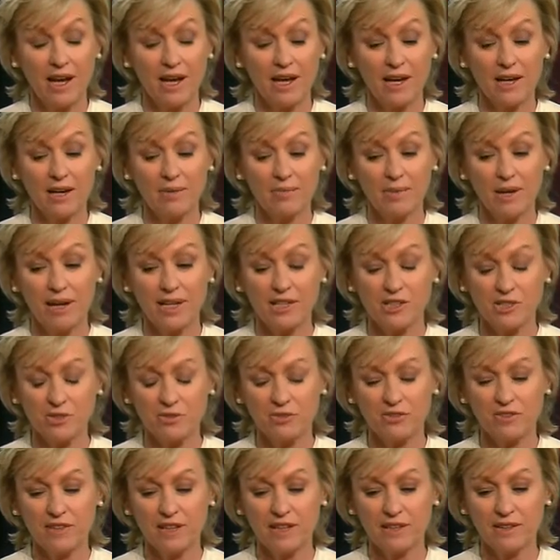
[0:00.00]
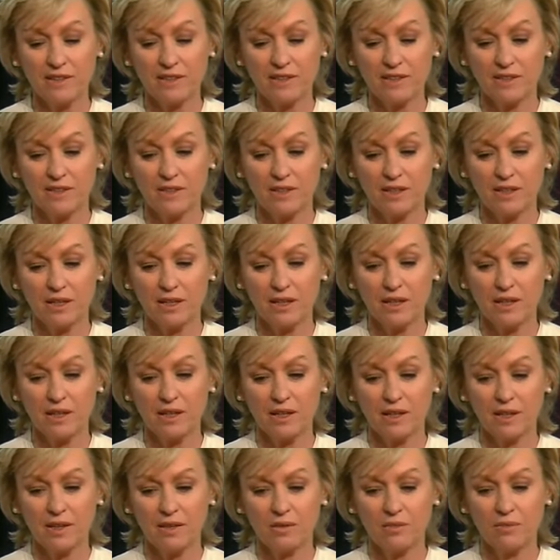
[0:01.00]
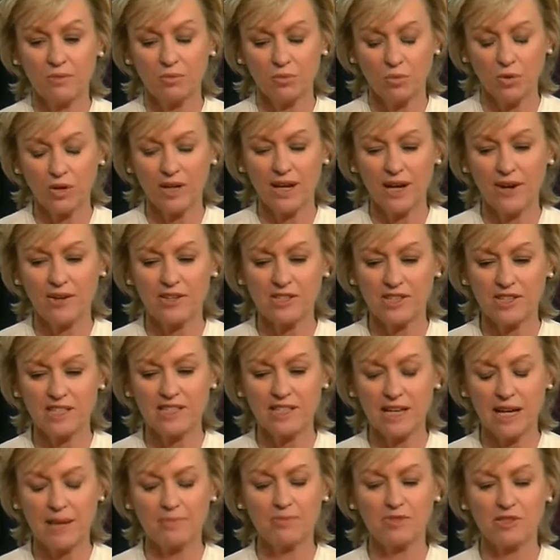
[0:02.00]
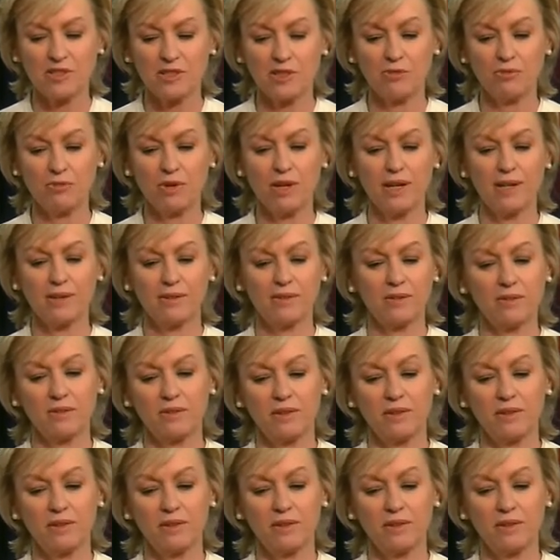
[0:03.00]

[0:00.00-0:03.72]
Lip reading: I do think that what Harry said is absolutely right.